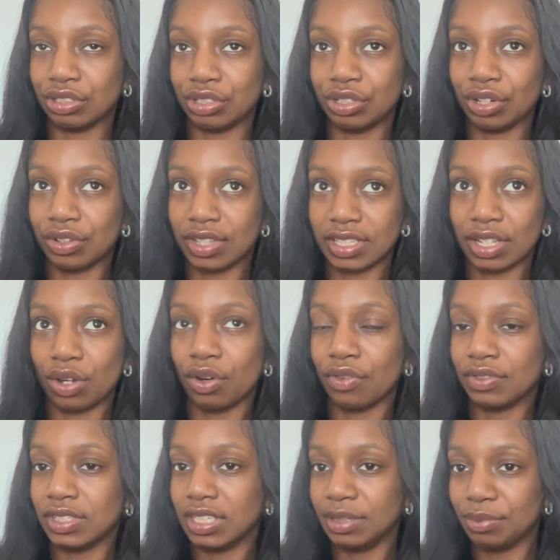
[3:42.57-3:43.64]
you know, there's a lot
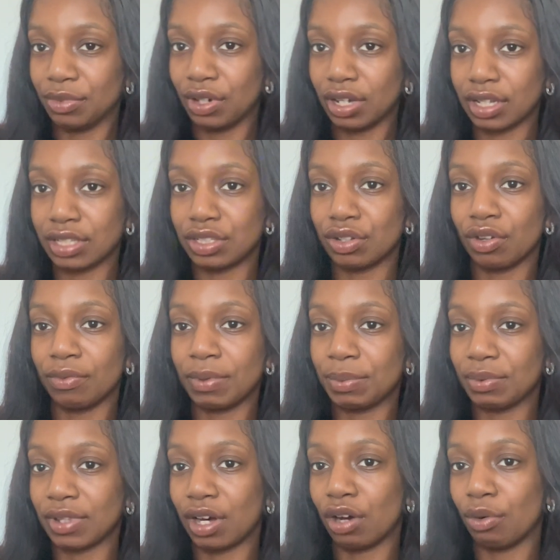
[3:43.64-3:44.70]
of teamwork, there's a lot of
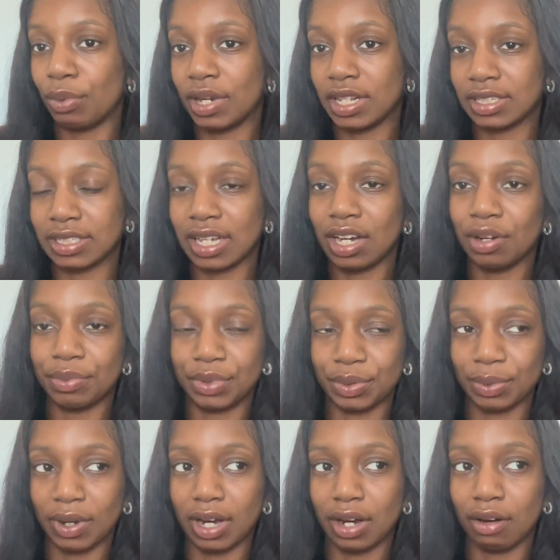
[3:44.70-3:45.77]
people that are willing to help
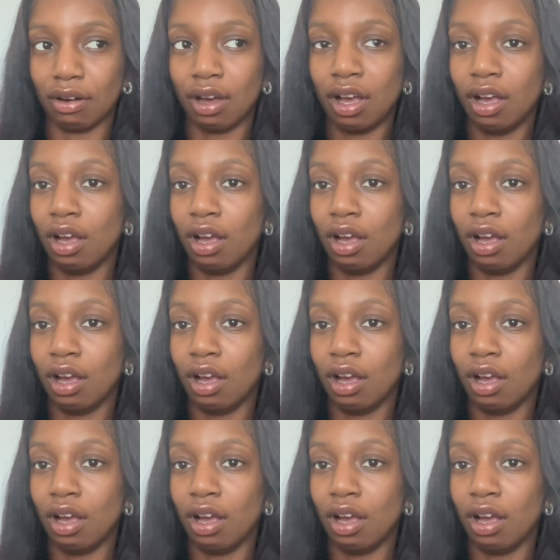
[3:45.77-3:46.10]
you out,